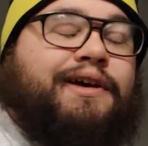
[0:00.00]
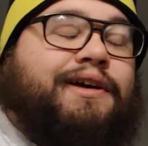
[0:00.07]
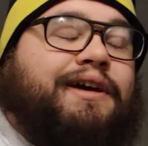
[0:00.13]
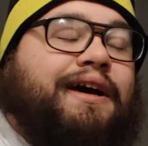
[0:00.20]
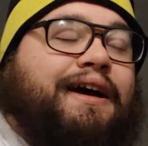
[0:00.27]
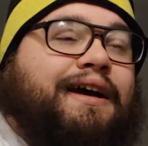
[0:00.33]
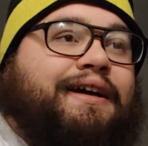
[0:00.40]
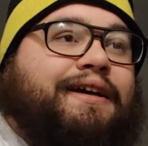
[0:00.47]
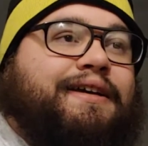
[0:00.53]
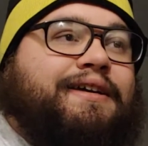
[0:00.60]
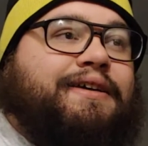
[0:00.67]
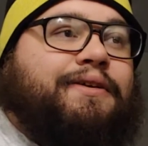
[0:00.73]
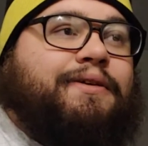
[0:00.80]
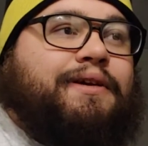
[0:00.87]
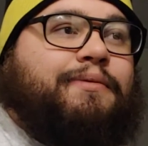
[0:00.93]

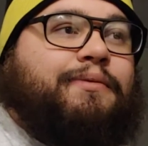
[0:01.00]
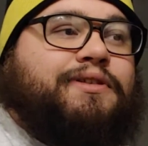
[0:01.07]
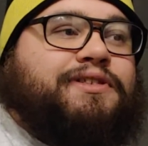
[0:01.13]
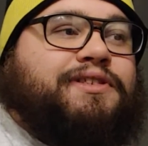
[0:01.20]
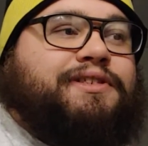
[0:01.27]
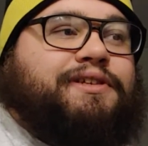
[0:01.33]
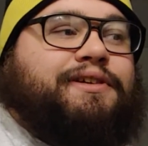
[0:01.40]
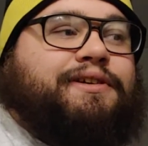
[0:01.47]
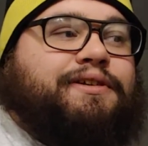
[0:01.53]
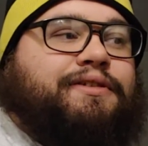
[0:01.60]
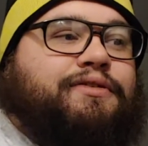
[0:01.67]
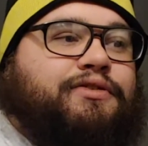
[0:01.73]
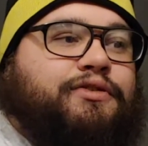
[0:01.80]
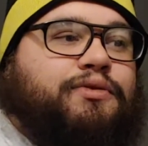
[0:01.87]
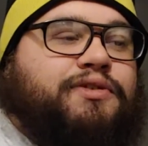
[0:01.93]
He wants to
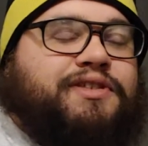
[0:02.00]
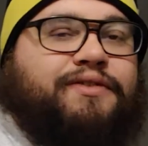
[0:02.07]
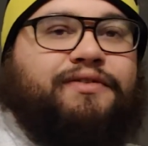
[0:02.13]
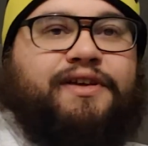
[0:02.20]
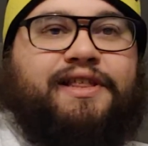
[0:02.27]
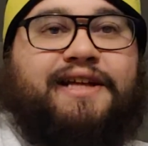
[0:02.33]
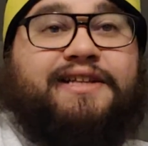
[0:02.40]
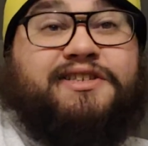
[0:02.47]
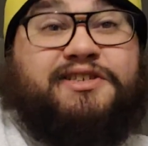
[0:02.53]
do stuff like that,